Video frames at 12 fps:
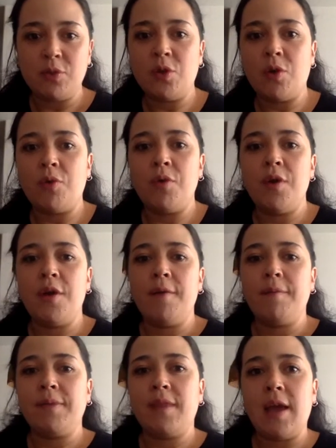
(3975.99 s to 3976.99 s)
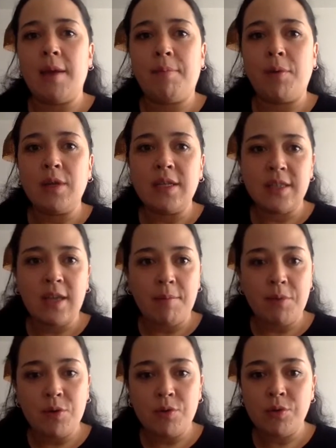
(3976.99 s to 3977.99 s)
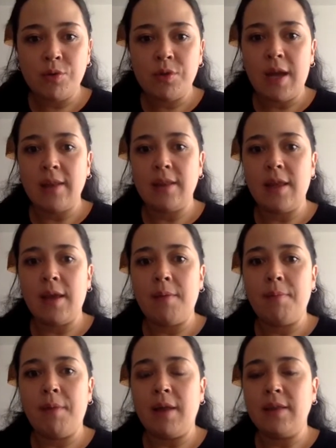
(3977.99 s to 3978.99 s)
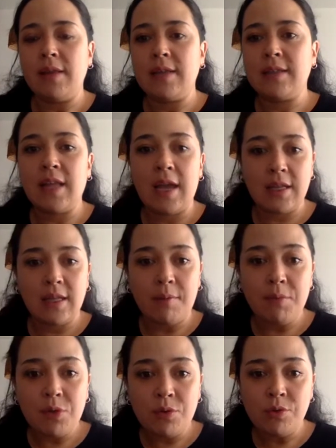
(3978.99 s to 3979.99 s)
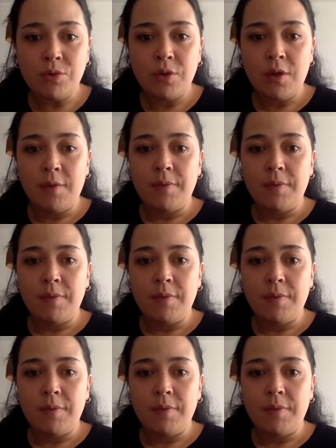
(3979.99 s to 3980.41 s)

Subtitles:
So the police abuse and the state abuse